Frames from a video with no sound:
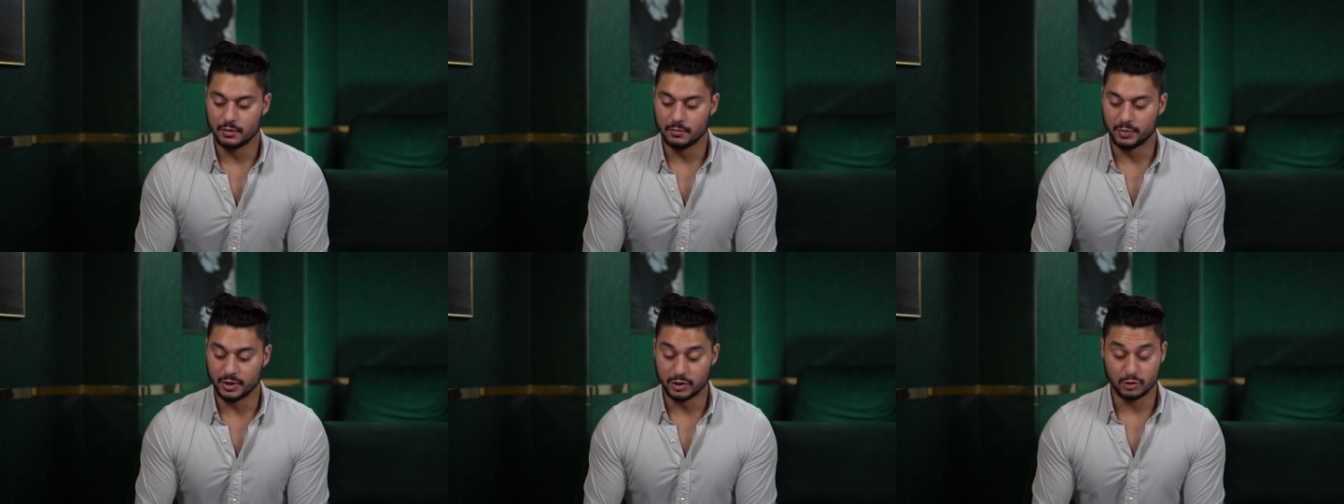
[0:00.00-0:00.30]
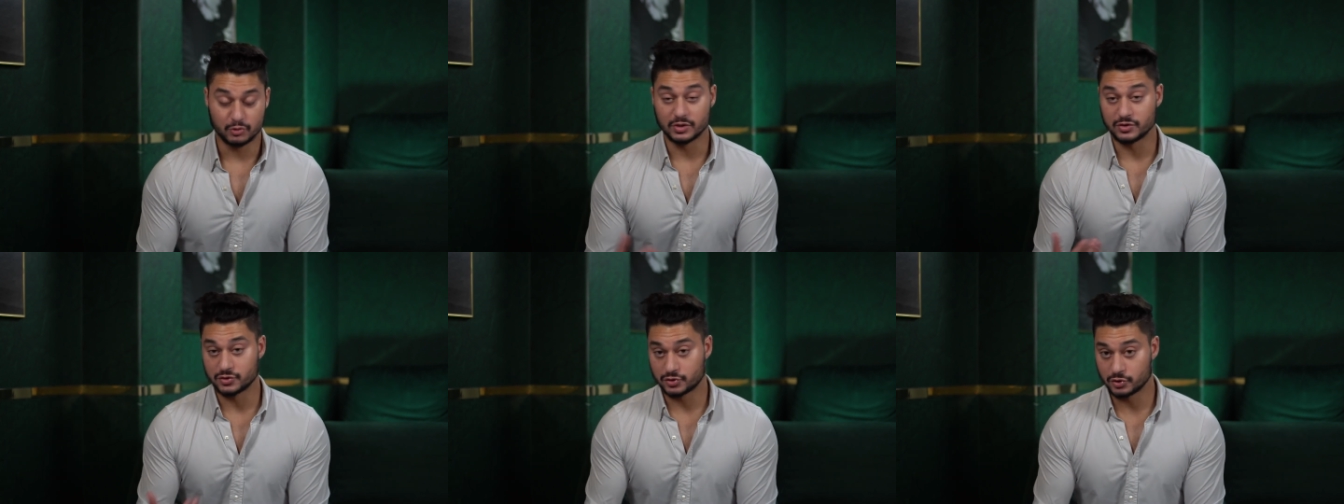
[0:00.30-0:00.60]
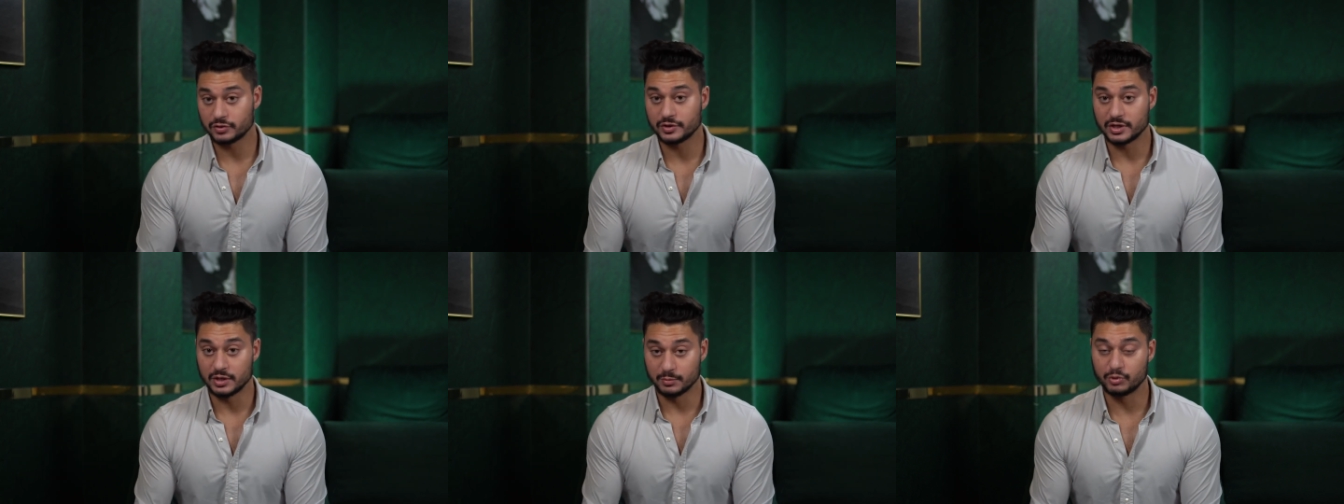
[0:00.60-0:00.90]
But you can
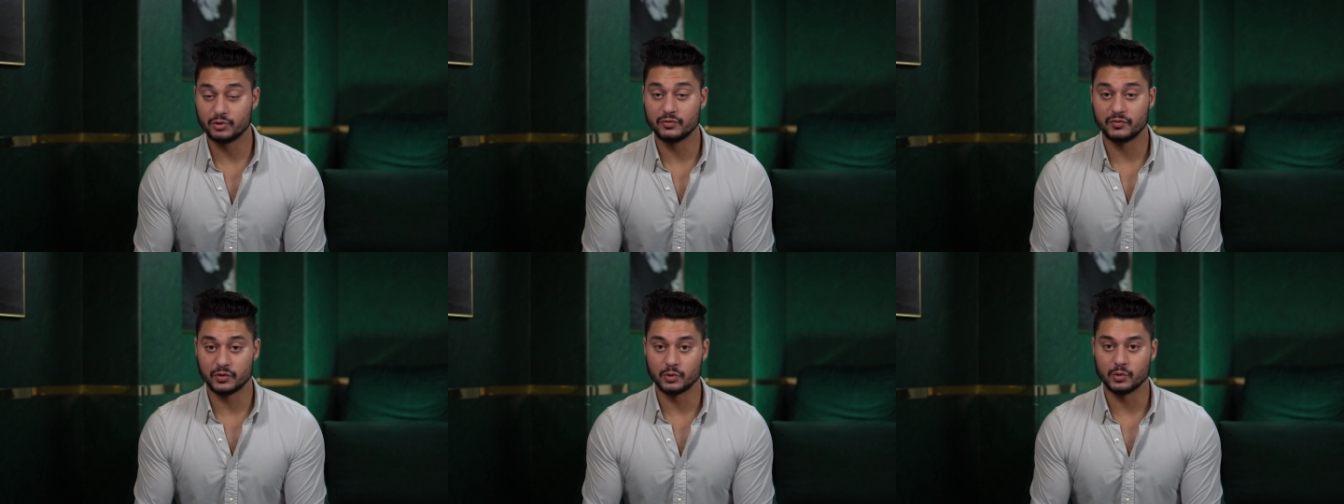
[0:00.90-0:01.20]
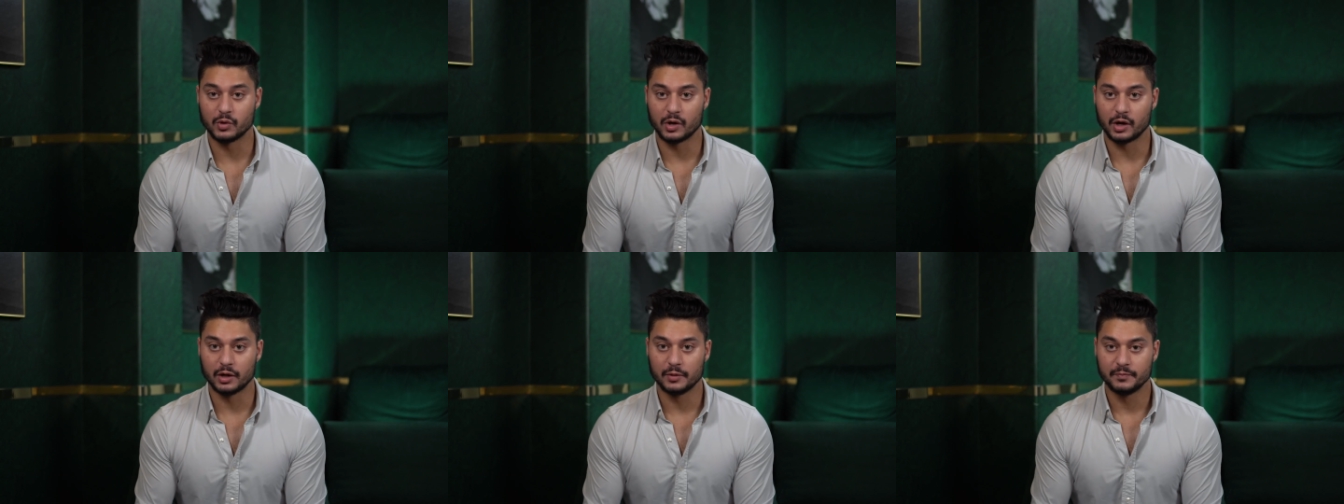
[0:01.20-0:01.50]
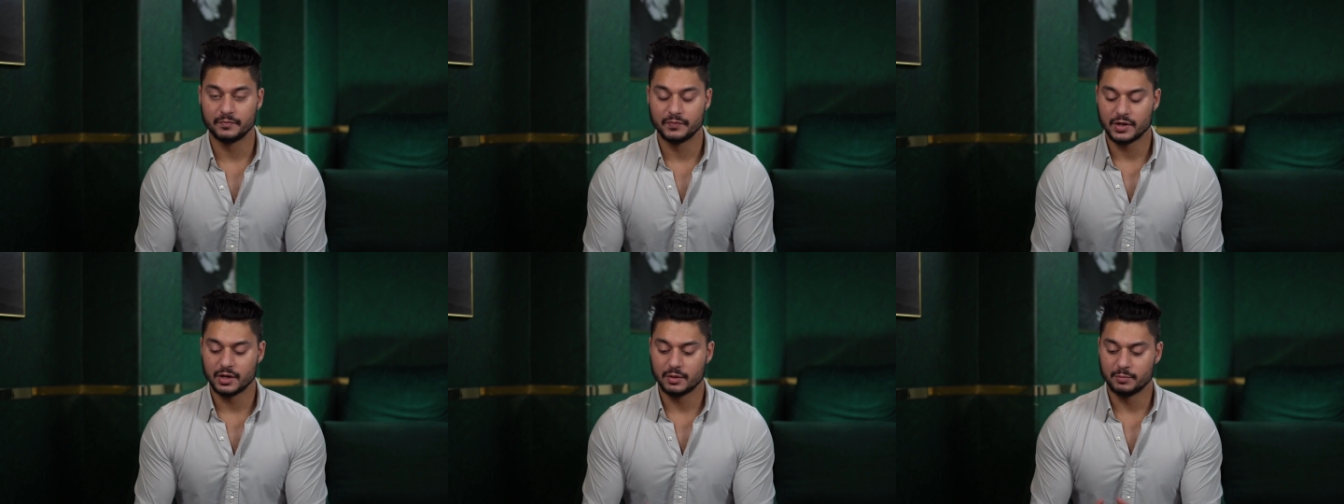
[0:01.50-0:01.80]
certainly improve who you are.
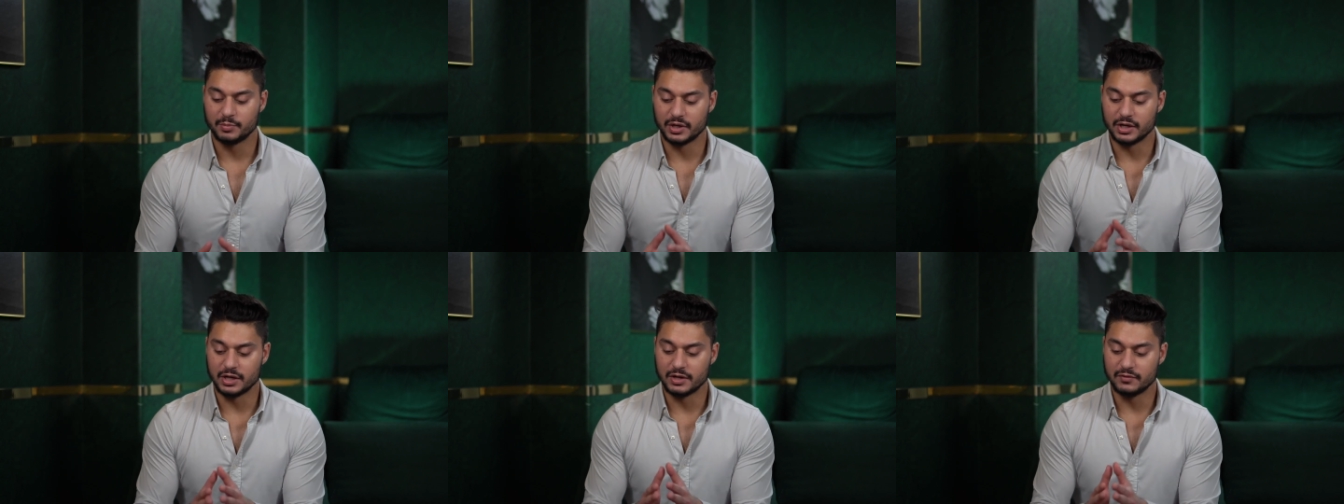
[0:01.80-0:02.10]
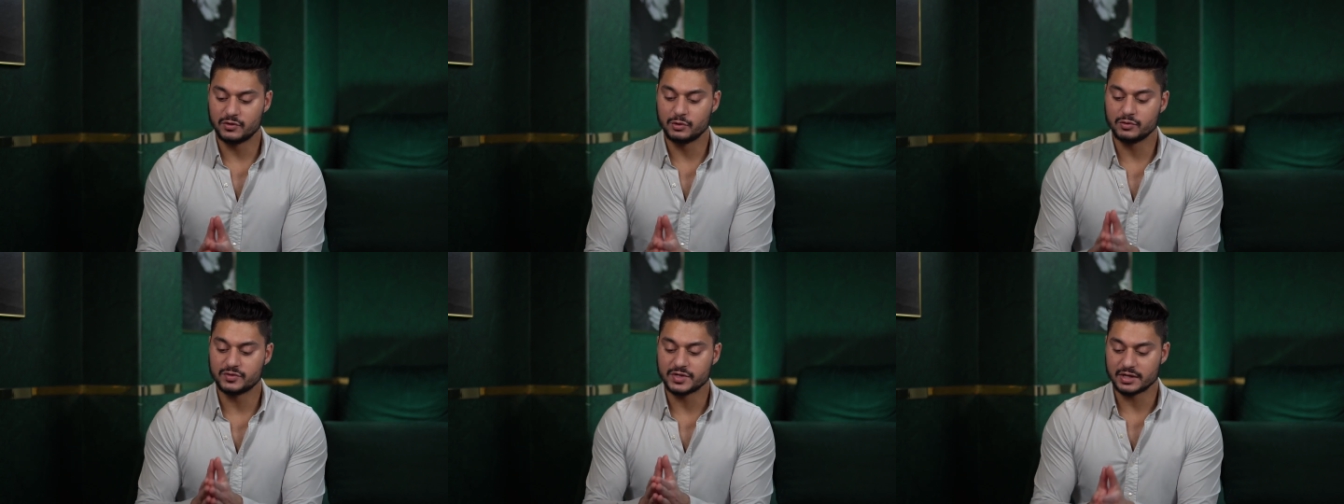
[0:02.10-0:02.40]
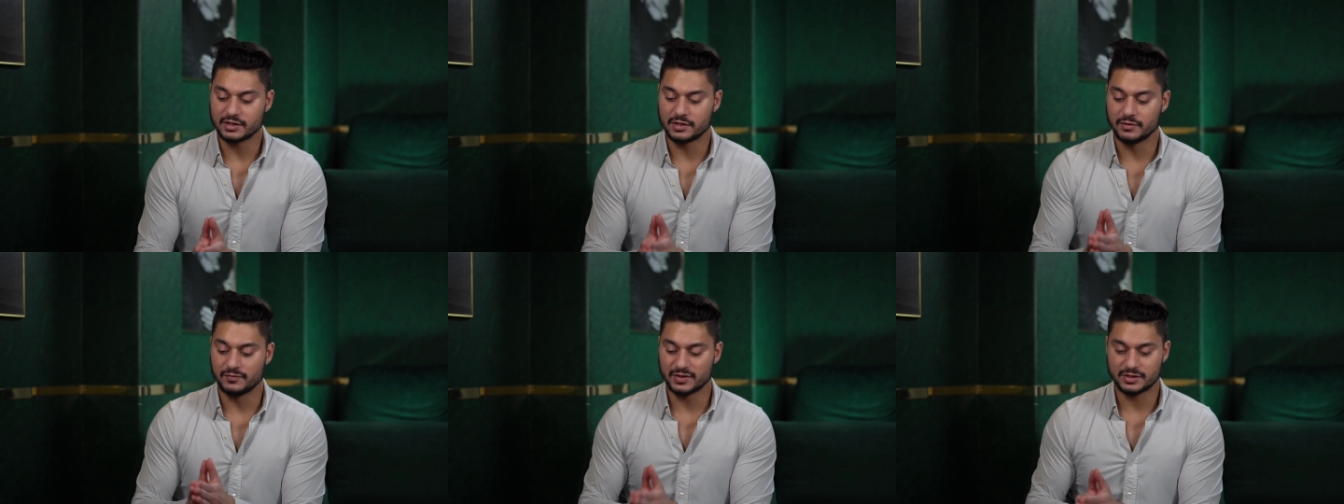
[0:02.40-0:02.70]
But if you
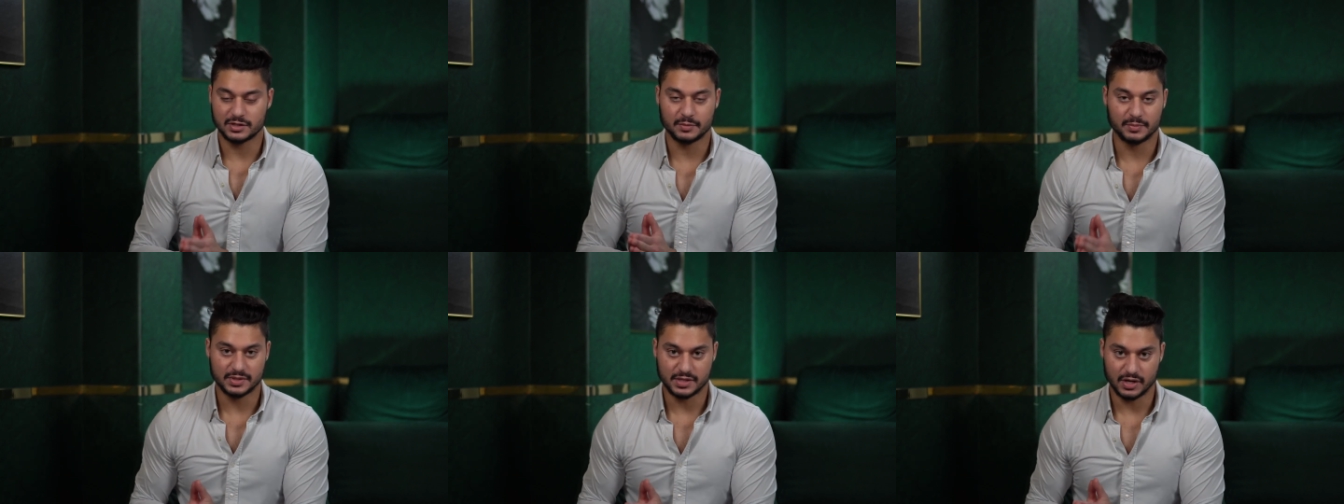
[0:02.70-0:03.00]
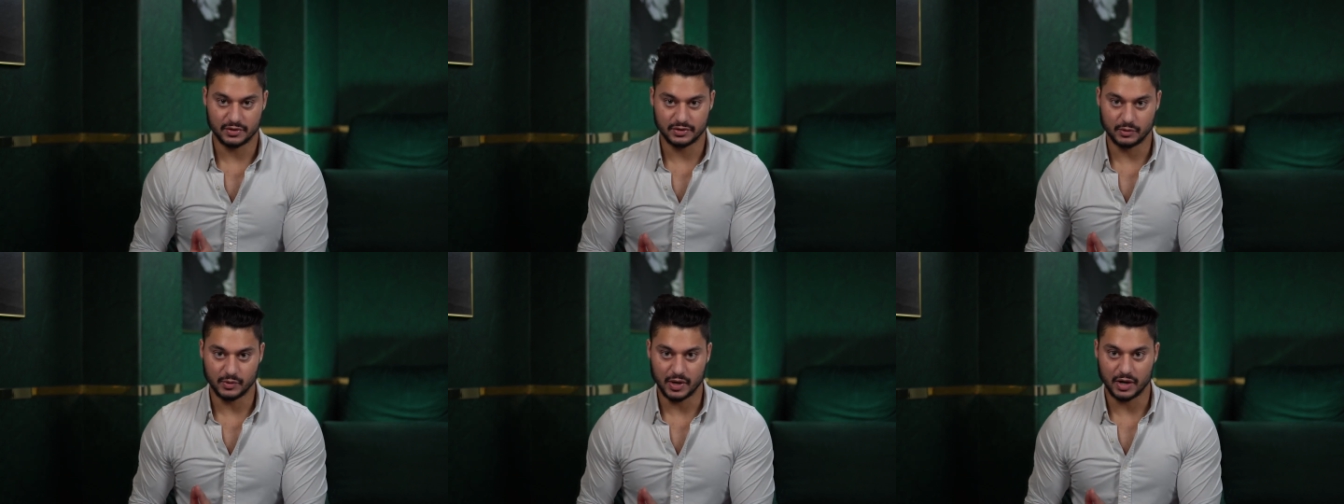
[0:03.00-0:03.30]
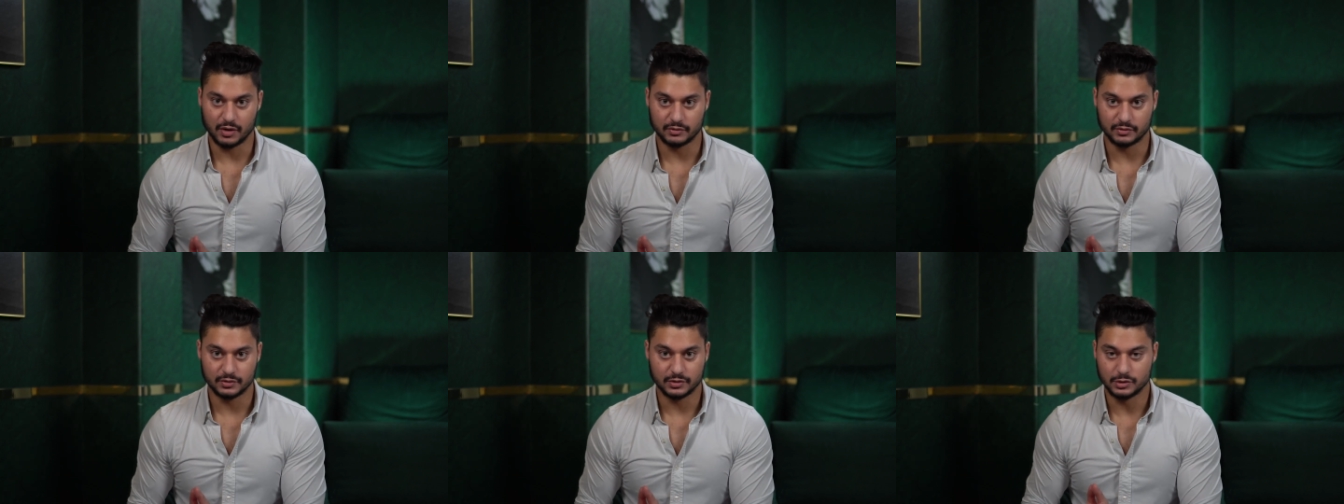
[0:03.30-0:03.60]
take the victim mentality
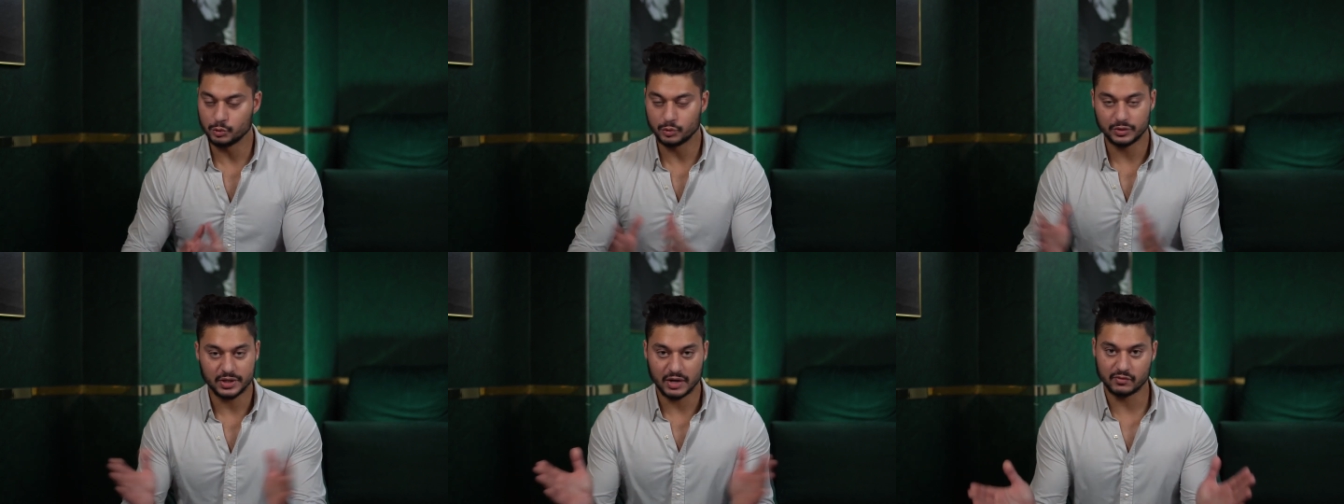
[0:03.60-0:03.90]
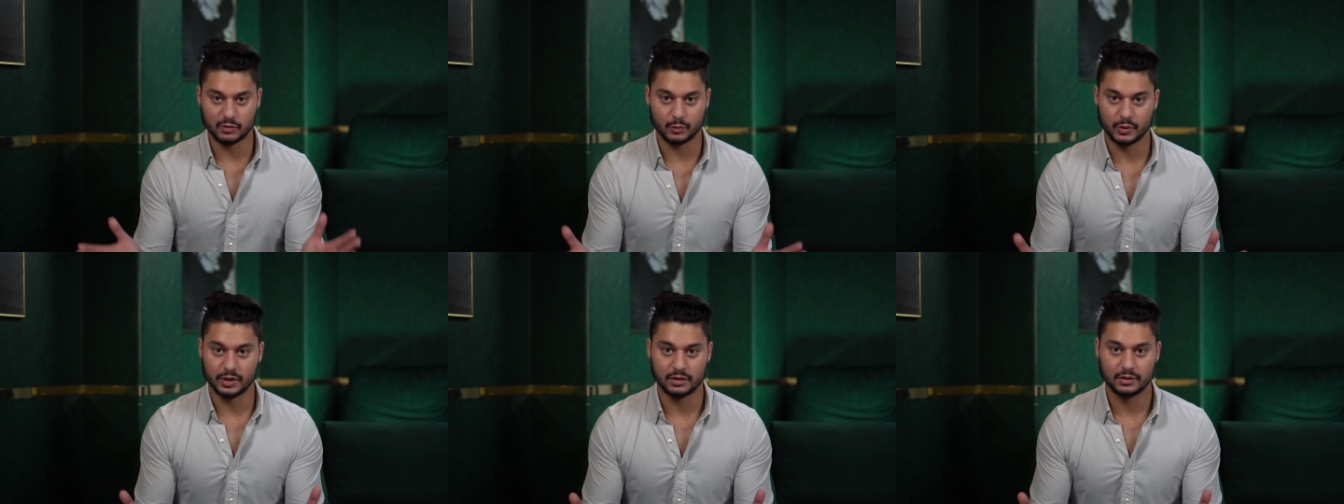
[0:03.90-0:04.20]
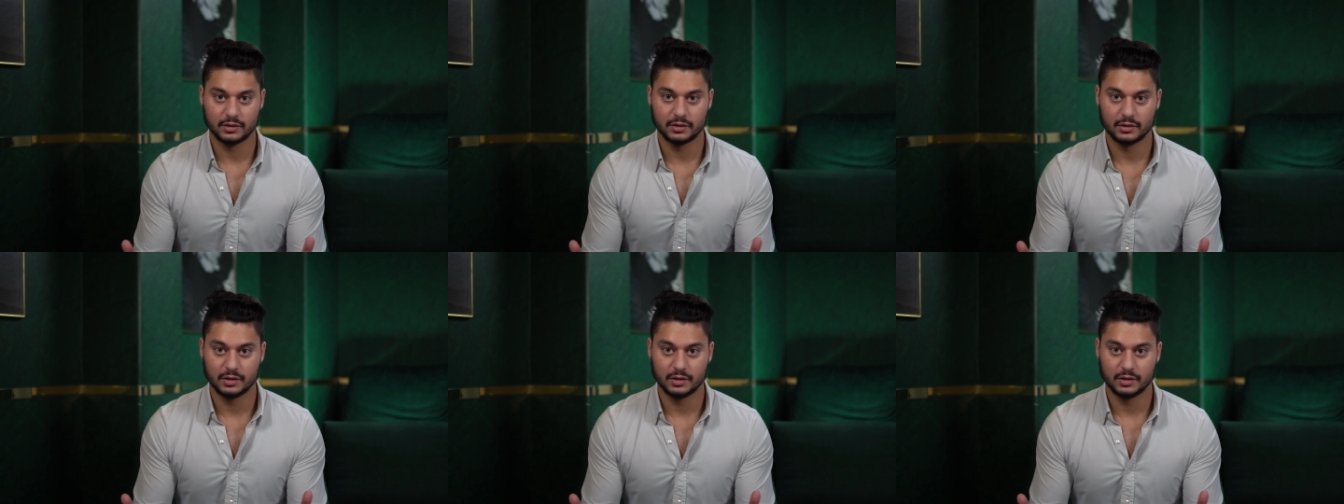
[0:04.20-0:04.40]
route, you will never win.